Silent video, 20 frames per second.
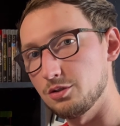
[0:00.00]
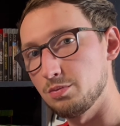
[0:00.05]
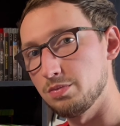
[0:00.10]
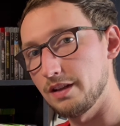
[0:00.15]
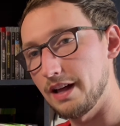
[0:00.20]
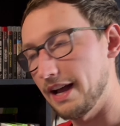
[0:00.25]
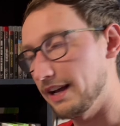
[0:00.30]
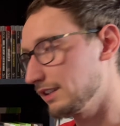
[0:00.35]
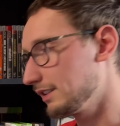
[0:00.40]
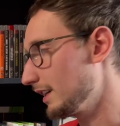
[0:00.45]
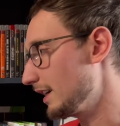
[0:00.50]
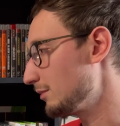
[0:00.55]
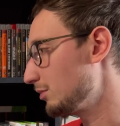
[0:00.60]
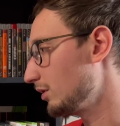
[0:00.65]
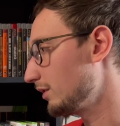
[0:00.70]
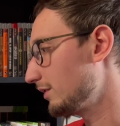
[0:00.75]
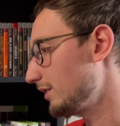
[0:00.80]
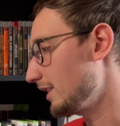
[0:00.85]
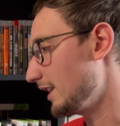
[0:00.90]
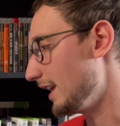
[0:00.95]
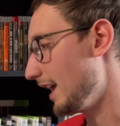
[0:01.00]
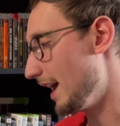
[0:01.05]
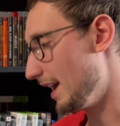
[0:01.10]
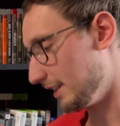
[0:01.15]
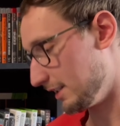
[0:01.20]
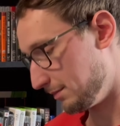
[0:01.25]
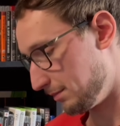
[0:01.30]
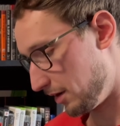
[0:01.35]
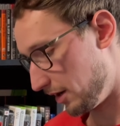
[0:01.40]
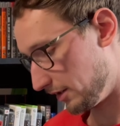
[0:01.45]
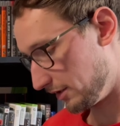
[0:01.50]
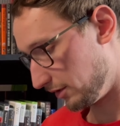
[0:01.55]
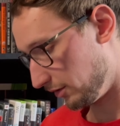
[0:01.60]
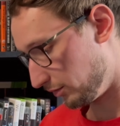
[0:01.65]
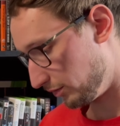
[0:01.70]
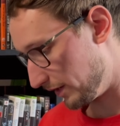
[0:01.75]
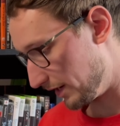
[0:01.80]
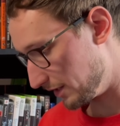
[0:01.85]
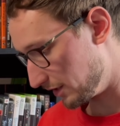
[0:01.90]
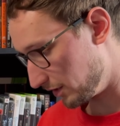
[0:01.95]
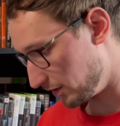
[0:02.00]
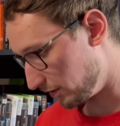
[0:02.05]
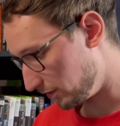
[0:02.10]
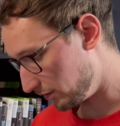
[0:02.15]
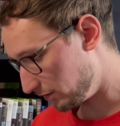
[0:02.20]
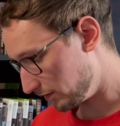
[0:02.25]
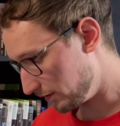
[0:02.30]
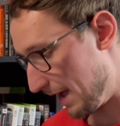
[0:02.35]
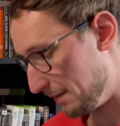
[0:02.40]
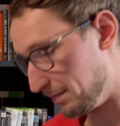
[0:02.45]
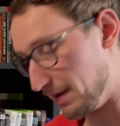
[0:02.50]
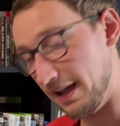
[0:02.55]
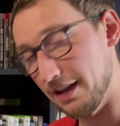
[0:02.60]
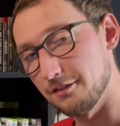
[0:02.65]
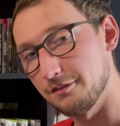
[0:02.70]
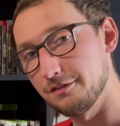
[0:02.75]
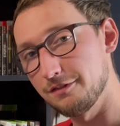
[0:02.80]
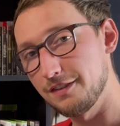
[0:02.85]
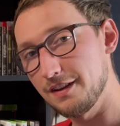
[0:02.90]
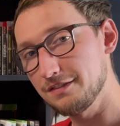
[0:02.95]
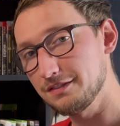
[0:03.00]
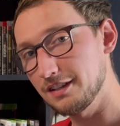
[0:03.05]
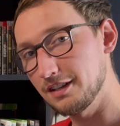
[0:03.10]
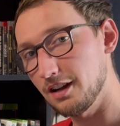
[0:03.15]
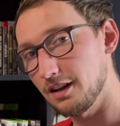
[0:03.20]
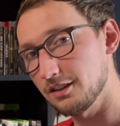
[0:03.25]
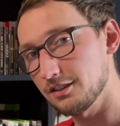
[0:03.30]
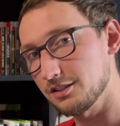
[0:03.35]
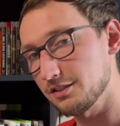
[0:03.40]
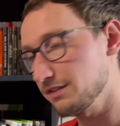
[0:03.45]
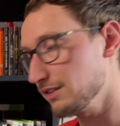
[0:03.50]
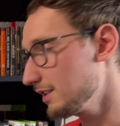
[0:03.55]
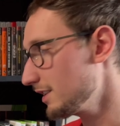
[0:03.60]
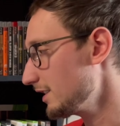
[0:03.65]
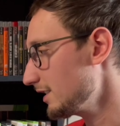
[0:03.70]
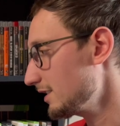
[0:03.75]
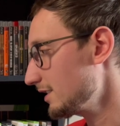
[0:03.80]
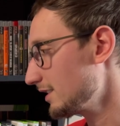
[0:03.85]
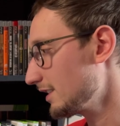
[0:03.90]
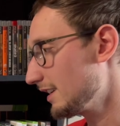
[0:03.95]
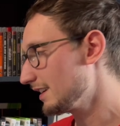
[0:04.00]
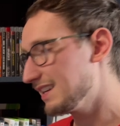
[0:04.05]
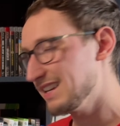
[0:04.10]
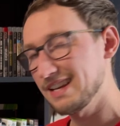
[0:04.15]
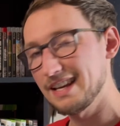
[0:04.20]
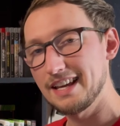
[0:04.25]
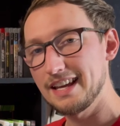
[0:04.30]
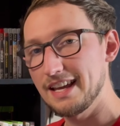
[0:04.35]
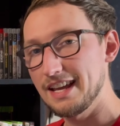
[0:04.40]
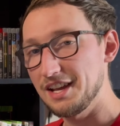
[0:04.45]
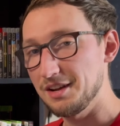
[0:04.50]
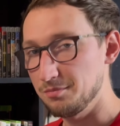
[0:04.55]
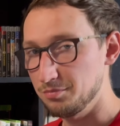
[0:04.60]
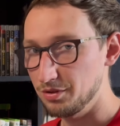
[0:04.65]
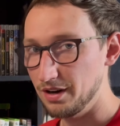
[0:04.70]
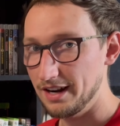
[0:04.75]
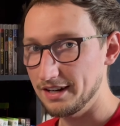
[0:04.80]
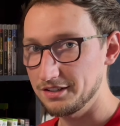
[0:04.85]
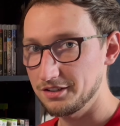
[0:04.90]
Black Label for the Xbox original. I paid $50 for this. Price